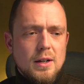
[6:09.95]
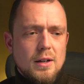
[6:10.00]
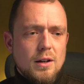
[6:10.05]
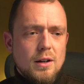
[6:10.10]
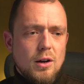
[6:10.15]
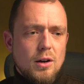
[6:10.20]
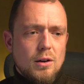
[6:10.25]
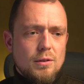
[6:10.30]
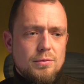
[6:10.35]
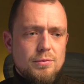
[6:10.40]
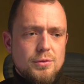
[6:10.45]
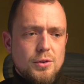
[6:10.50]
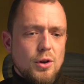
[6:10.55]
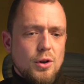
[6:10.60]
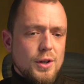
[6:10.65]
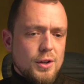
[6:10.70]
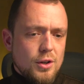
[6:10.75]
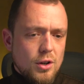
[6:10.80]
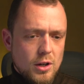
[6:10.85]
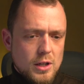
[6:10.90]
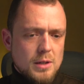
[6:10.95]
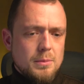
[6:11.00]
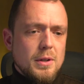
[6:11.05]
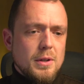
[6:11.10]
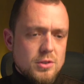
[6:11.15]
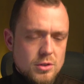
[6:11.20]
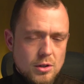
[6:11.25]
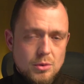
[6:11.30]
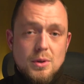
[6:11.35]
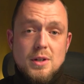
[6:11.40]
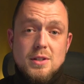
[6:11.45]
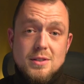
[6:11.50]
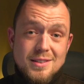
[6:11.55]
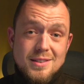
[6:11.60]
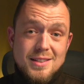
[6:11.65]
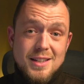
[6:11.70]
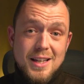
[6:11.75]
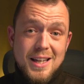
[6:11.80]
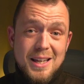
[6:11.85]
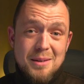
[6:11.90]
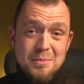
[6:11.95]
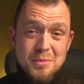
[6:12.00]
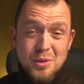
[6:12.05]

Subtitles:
of your economy is always the same,